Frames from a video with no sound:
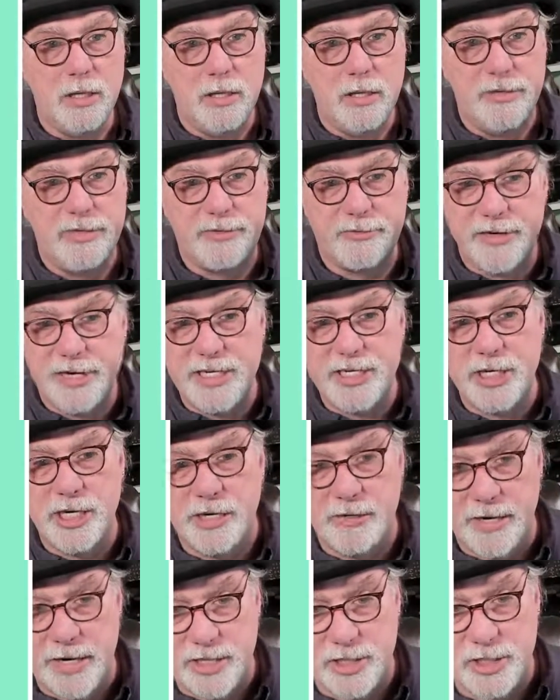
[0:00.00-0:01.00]
3
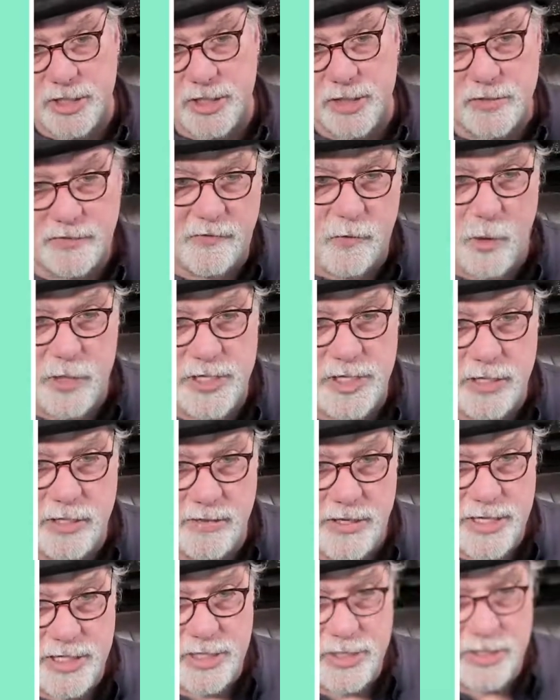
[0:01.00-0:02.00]
generations or 4
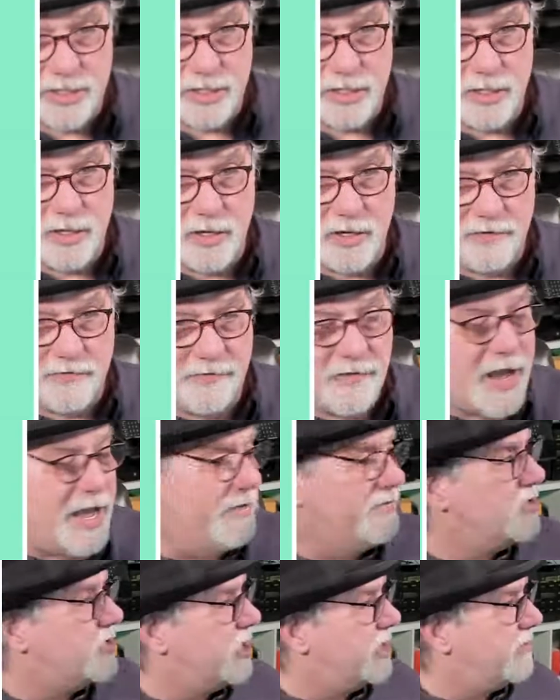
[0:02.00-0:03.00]
generations or
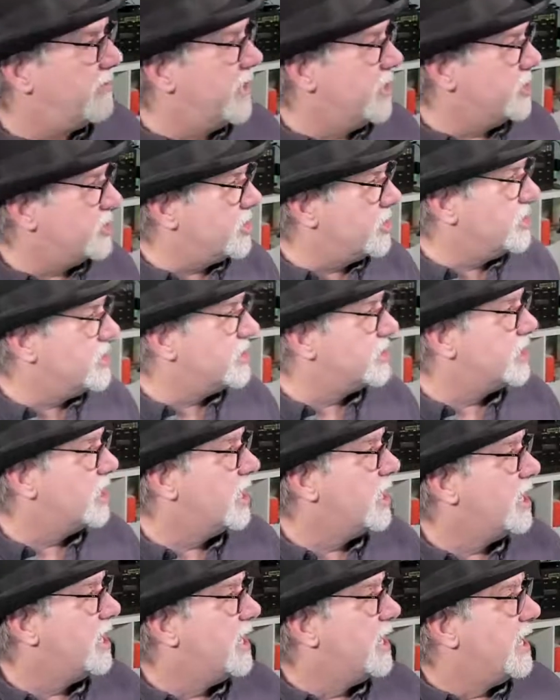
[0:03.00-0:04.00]
5 generations.
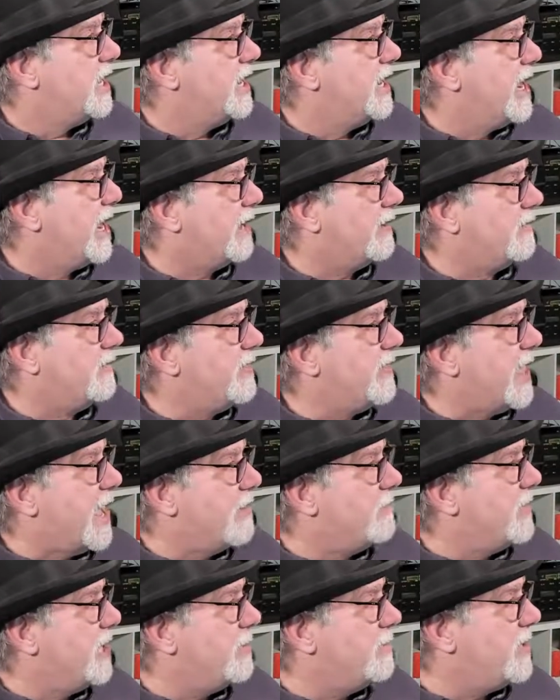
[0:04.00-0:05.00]
Now
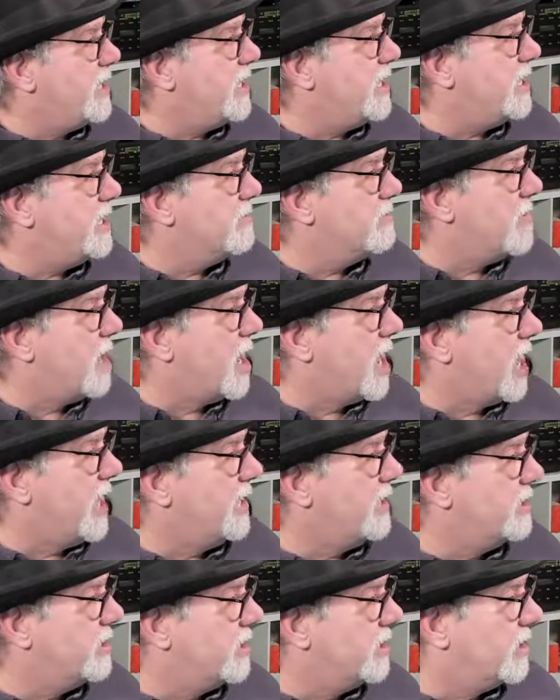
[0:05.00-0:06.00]
that may be my,